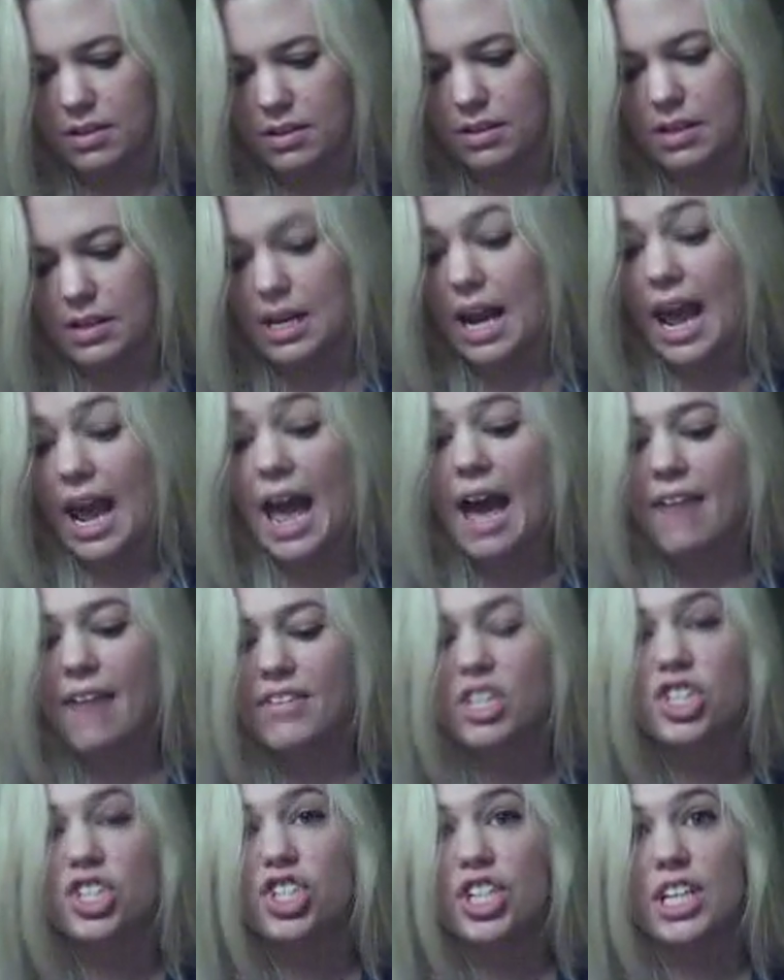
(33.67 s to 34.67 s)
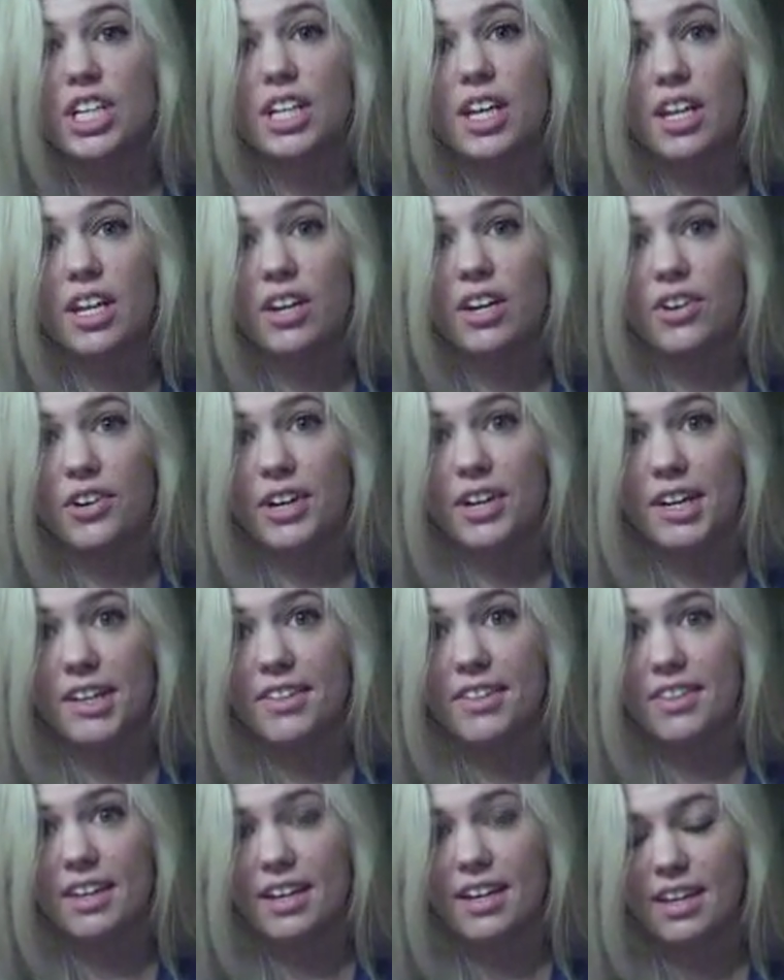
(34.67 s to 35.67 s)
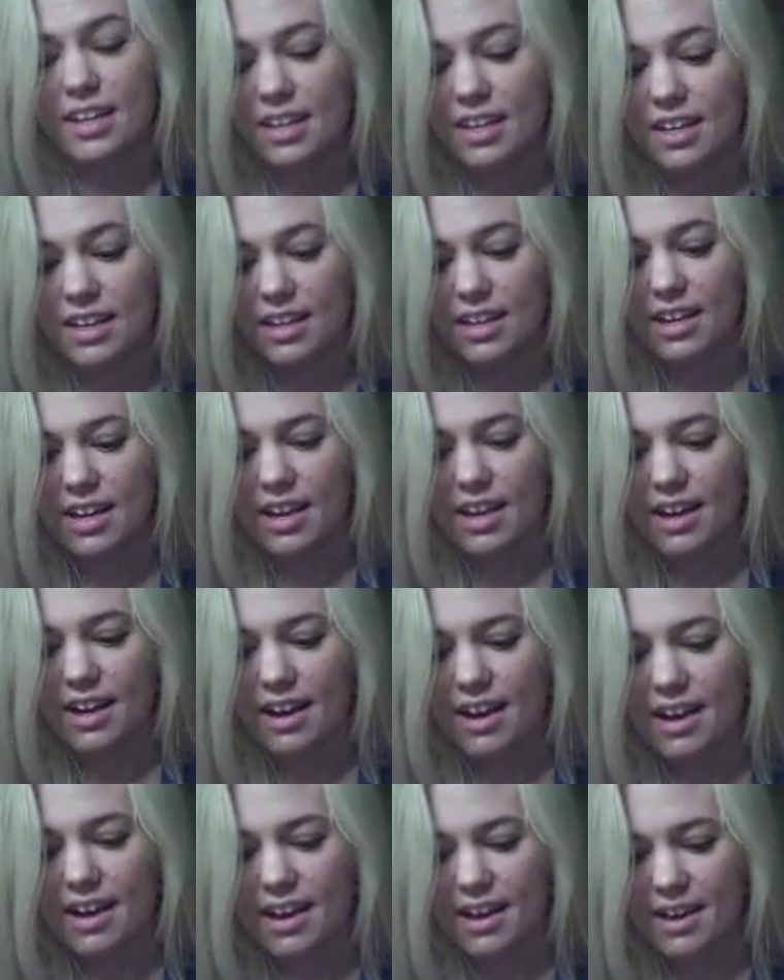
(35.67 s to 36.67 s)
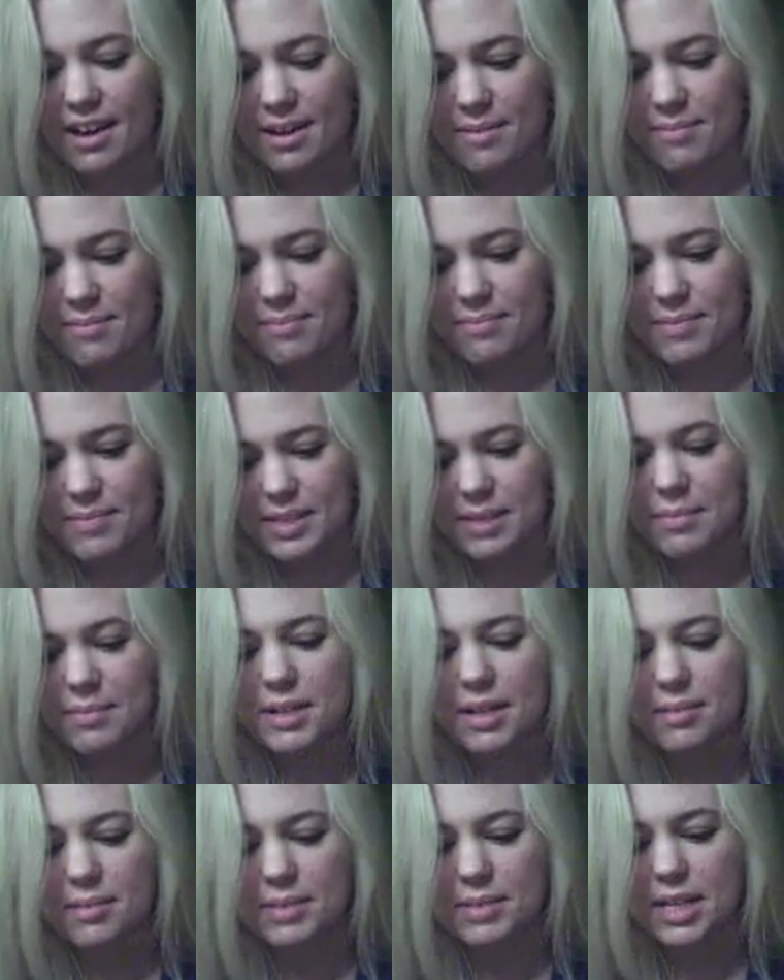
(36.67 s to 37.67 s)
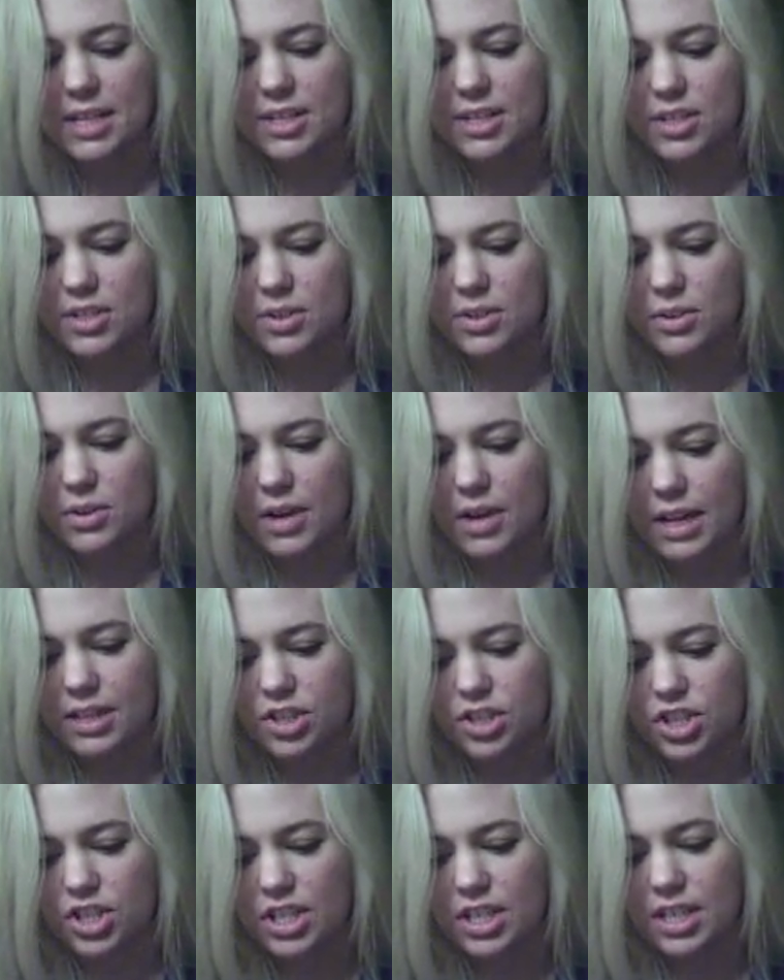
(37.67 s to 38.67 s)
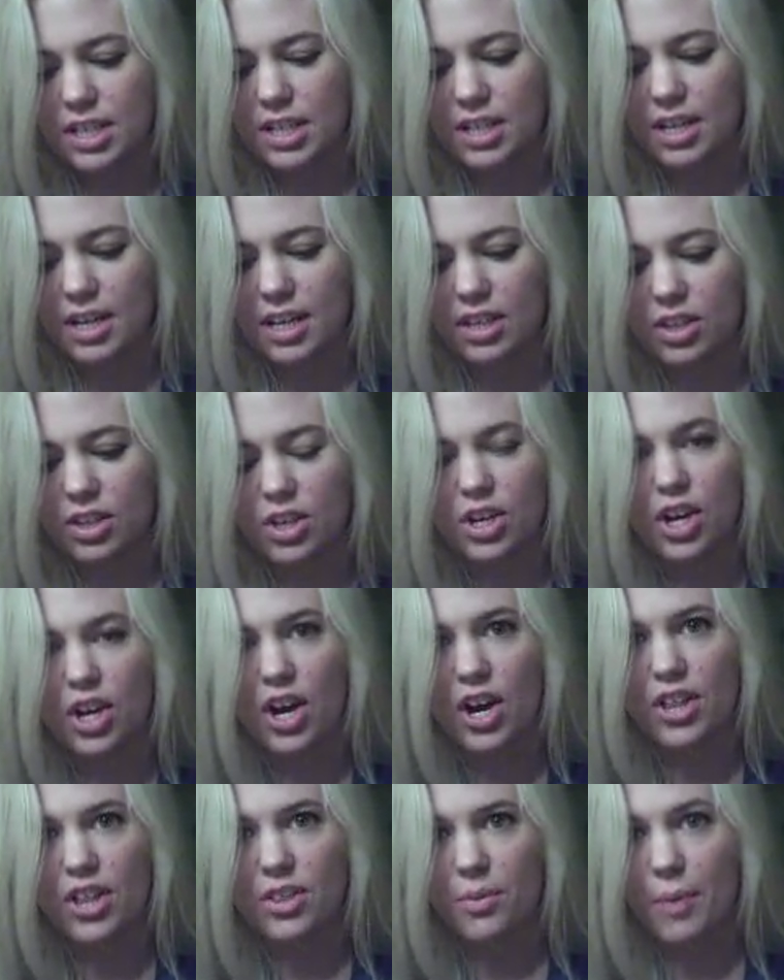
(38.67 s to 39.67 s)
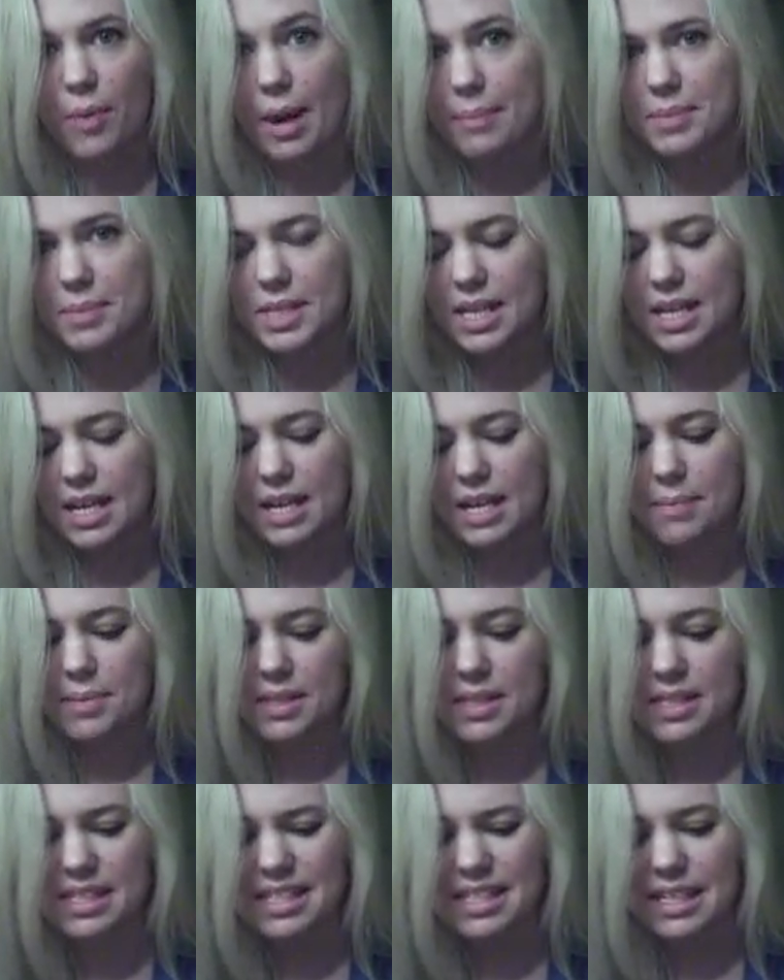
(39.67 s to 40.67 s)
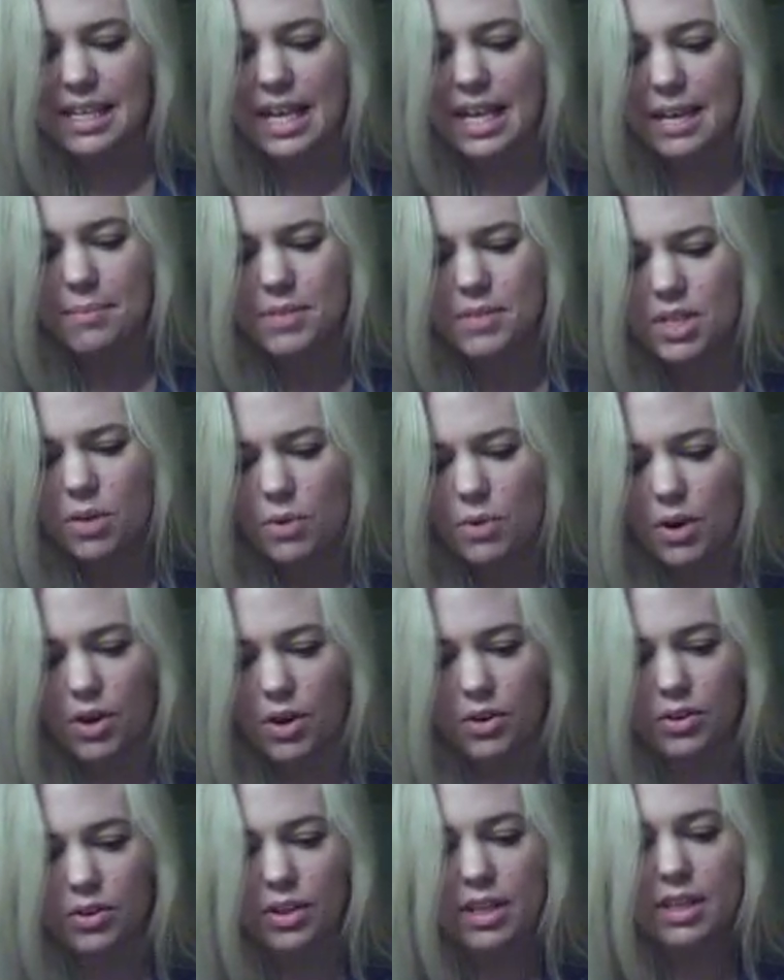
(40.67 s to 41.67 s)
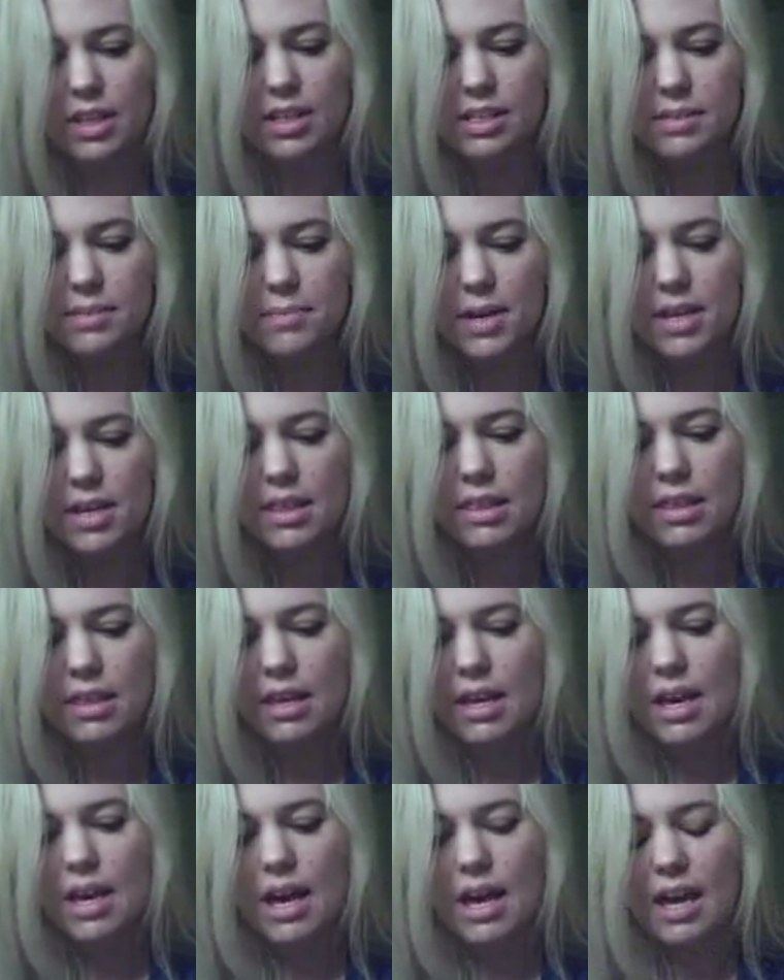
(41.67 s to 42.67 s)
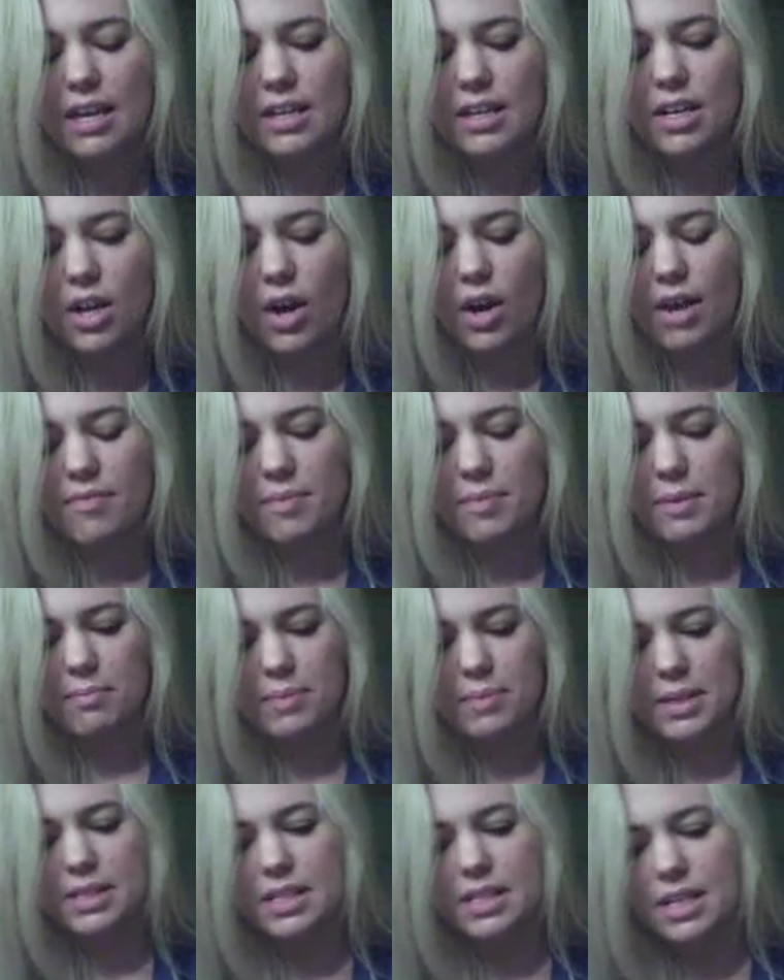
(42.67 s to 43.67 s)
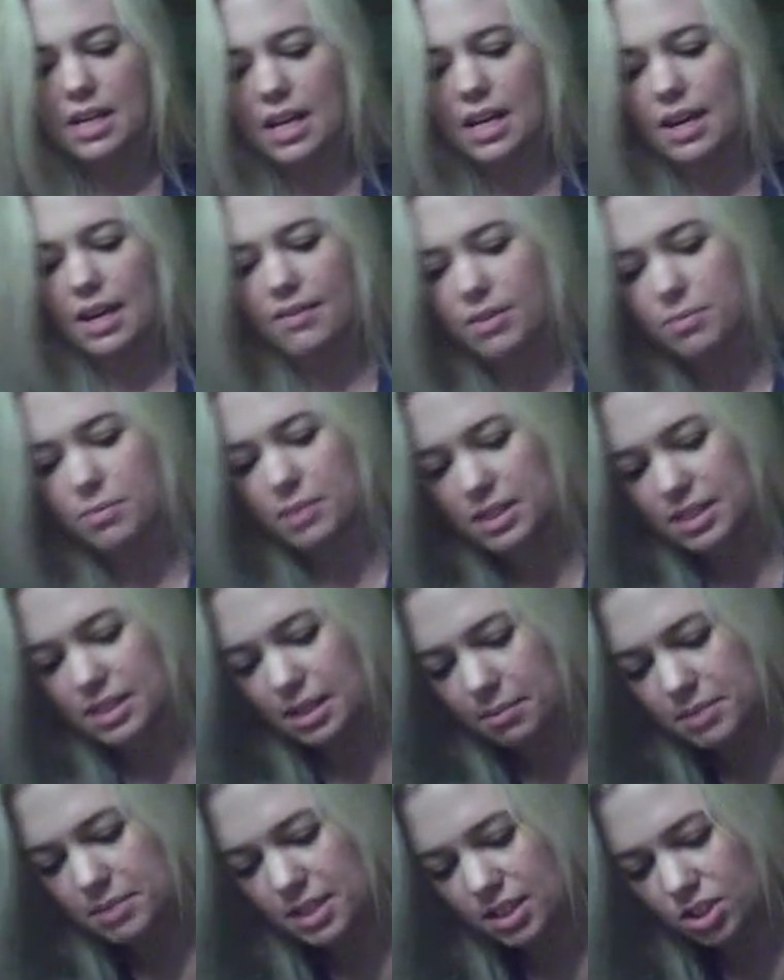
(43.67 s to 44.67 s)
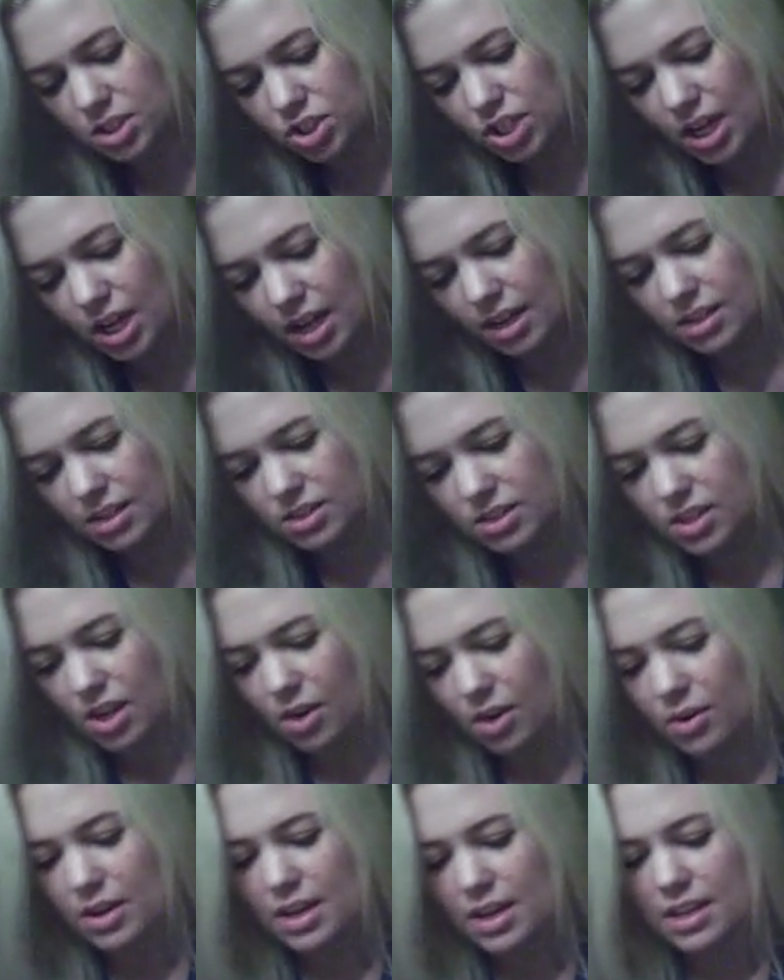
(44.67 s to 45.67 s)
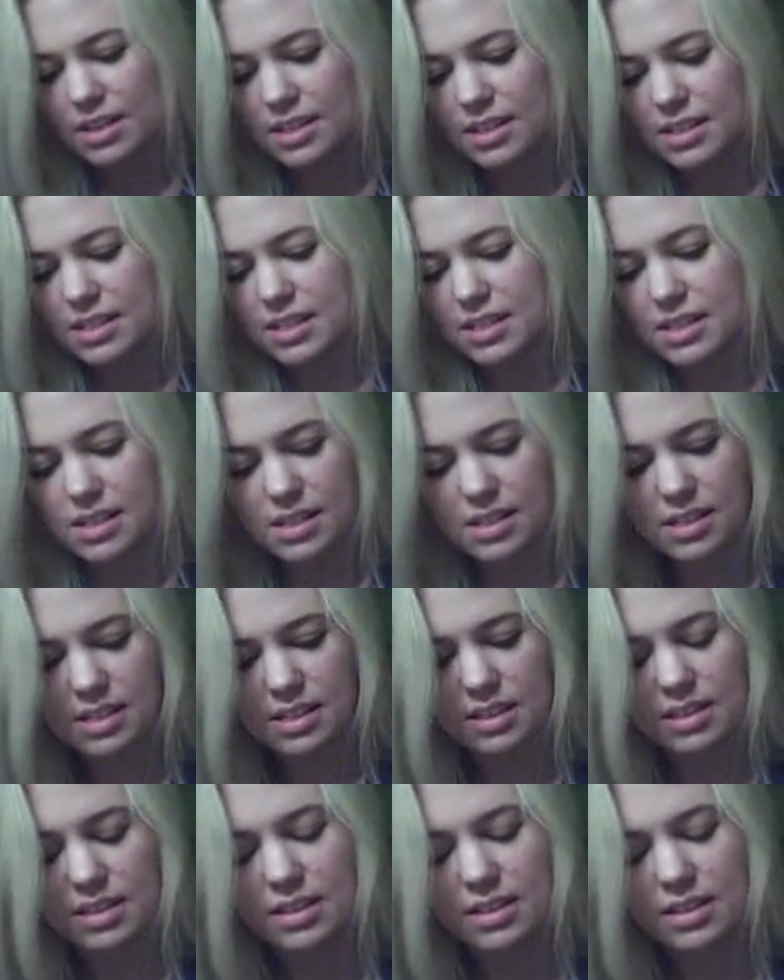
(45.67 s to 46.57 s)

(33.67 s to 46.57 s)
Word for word: And I haven't cheated or anything. Sometimes I cheat and I look on the website, but since it came so early this month, you know, I've been busy and I haven't been tempted to check, so this is